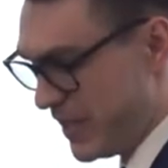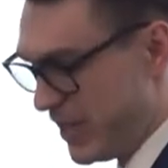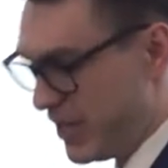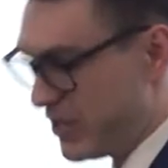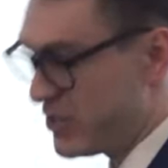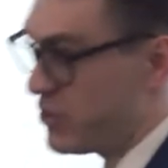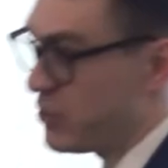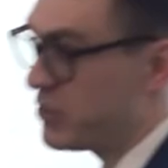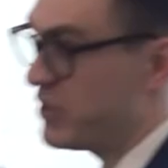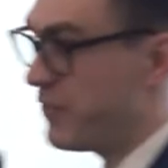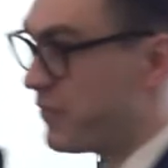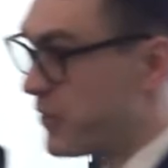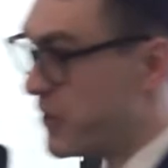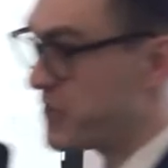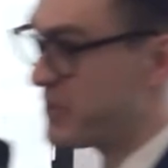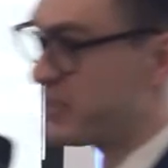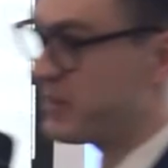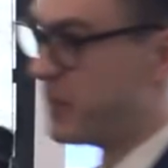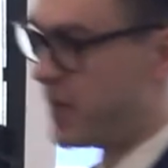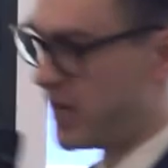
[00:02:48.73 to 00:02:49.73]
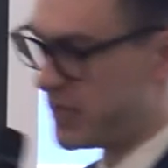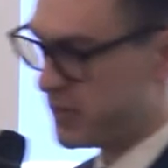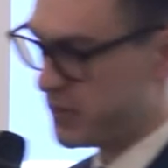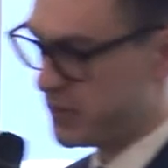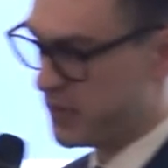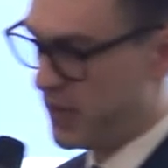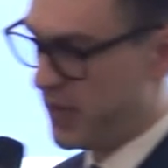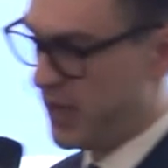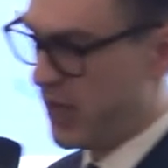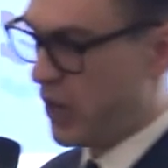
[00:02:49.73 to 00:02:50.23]
So the first panel
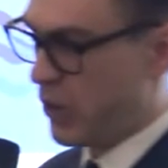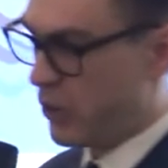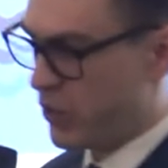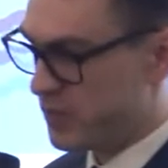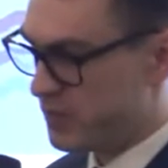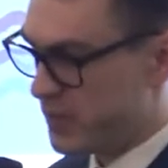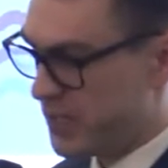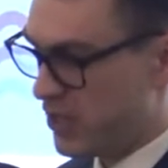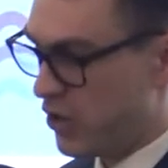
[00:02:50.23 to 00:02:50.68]
will be